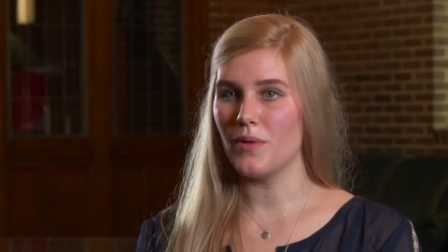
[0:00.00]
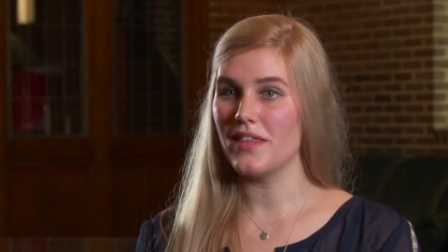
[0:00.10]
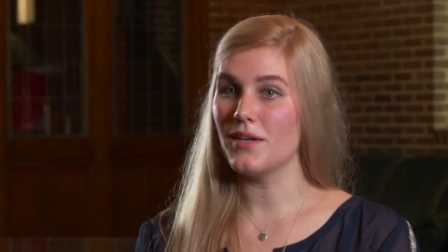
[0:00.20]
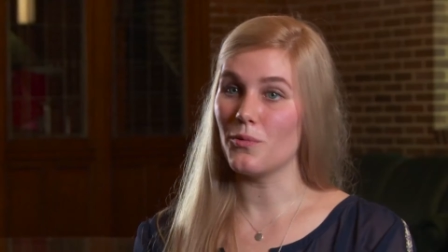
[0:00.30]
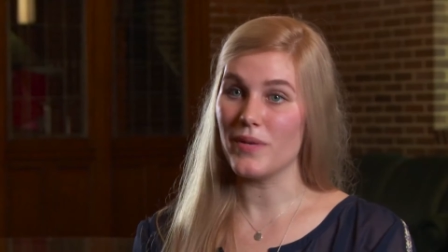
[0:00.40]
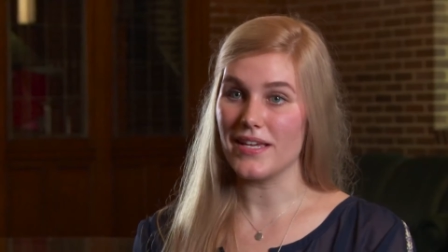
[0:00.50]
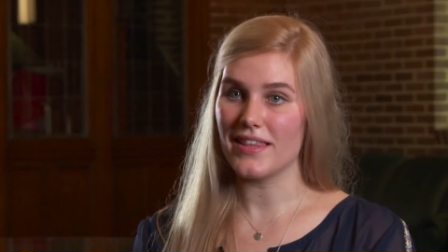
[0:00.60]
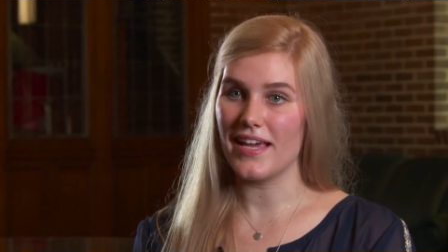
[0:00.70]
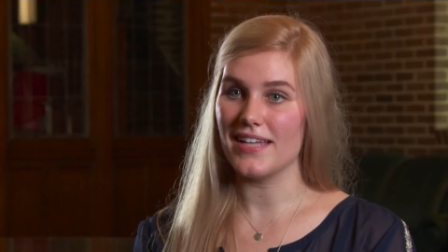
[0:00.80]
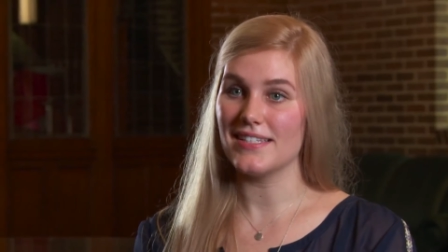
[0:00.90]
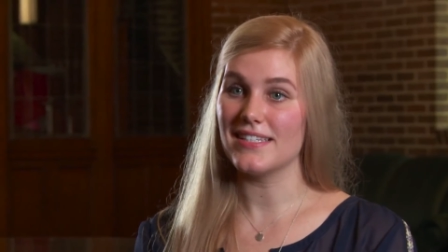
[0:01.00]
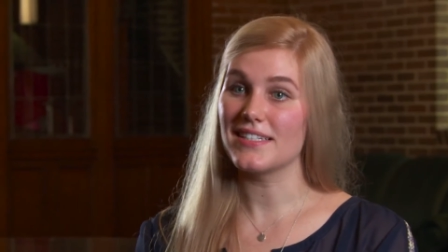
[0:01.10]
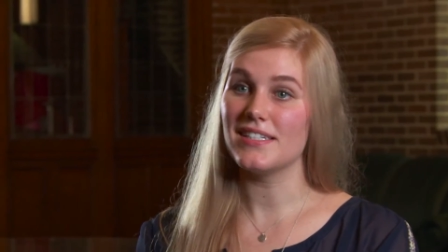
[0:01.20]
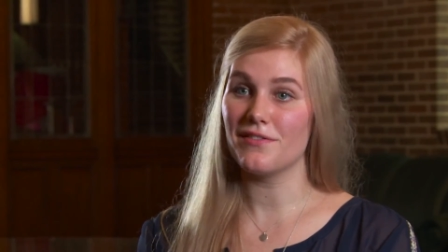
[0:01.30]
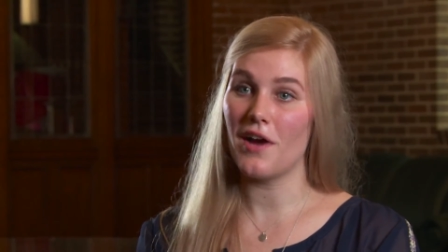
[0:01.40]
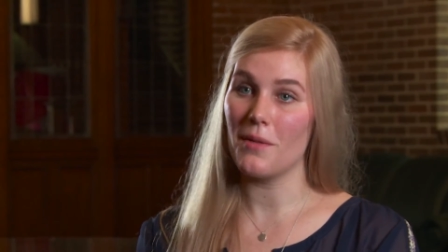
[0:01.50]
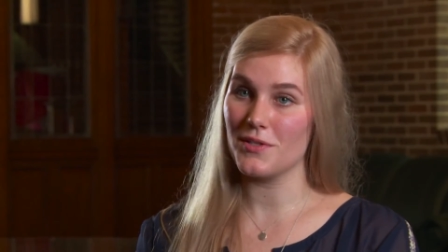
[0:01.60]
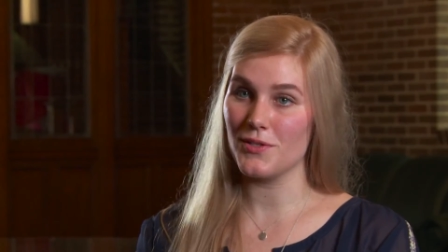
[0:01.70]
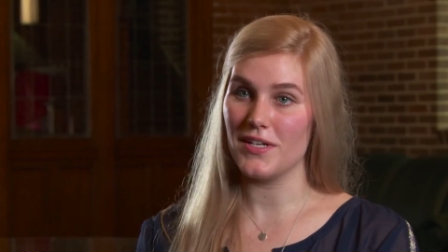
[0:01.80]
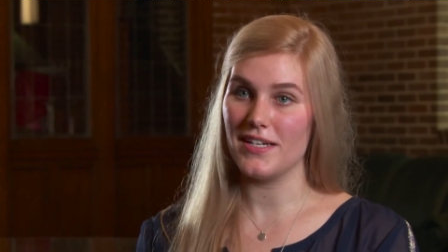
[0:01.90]
within a week they had six different
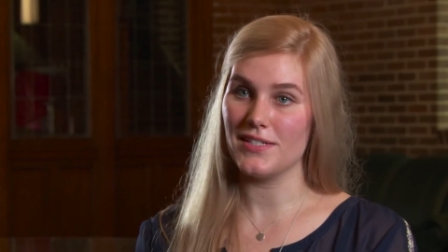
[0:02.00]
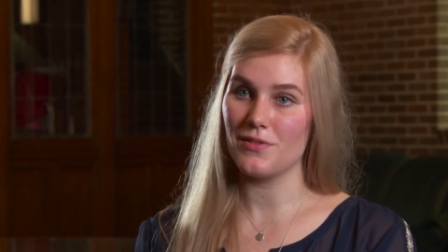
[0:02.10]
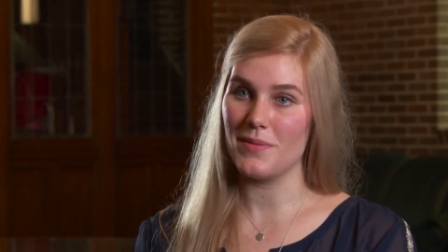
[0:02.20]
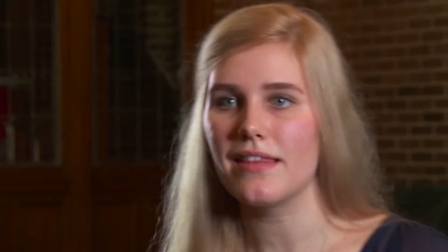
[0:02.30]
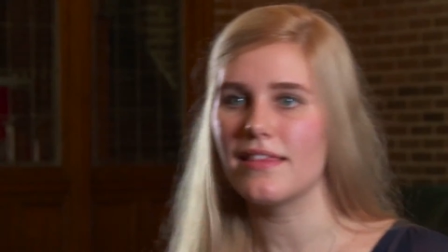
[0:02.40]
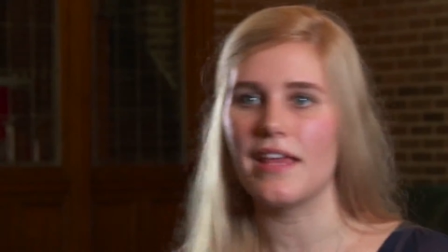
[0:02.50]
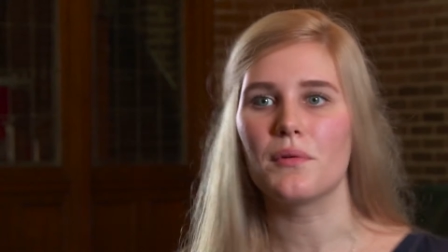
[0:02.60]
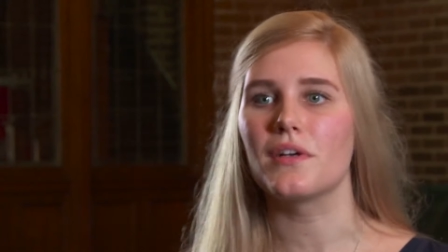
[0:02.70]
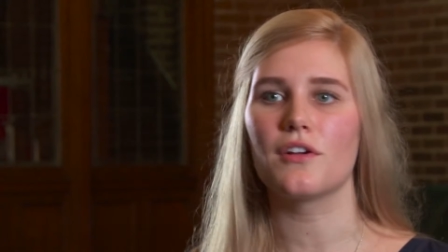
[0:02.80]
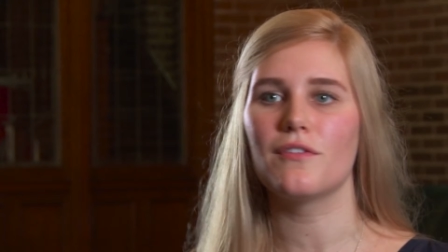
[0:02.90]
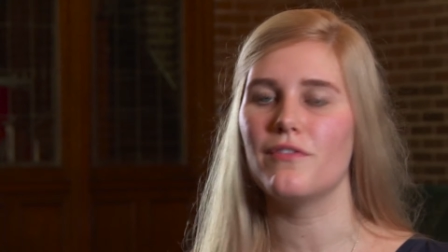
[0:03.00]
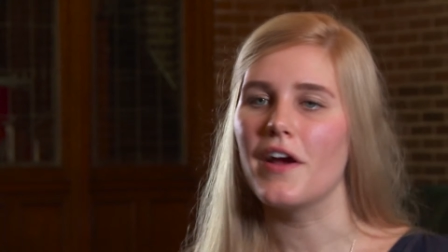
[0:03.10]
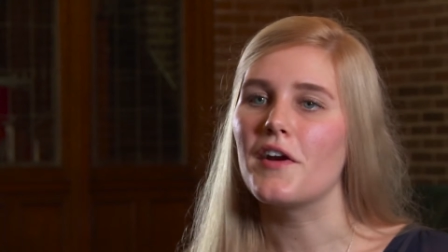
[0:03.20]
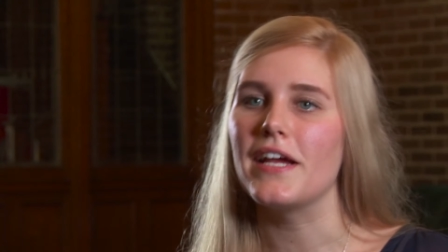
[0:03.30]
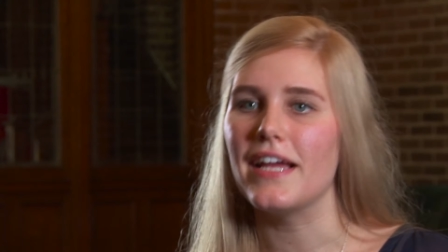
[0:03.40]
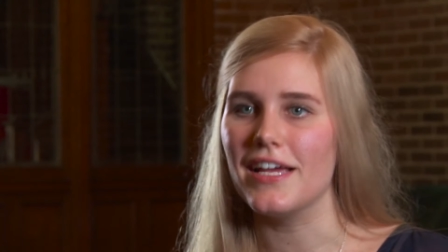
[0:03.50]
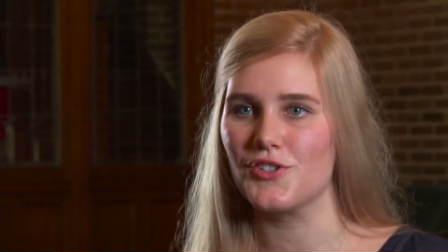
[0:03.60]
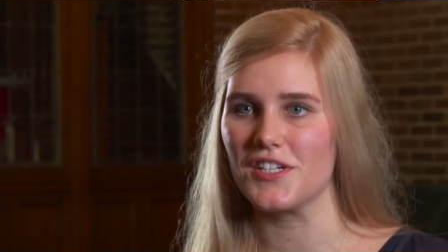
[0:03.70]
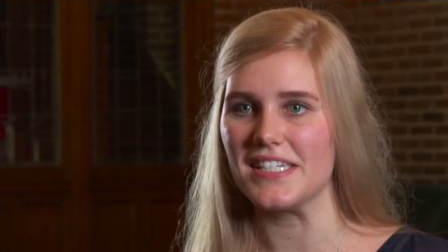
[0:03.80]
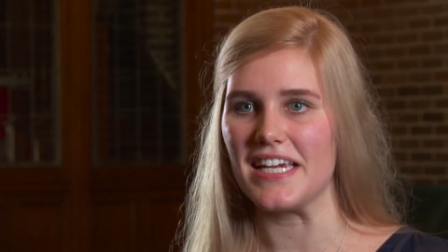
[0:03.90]
opportunities for me. They were very
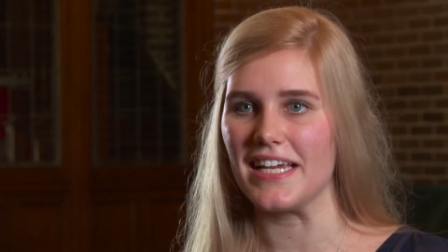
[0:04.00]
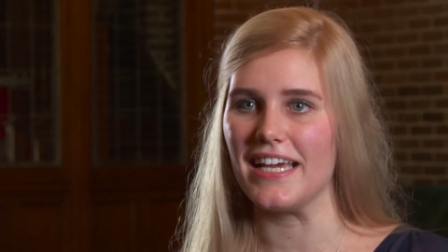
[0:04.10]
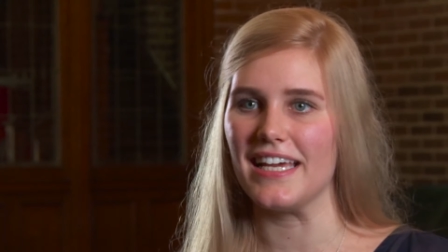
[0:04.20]
interesting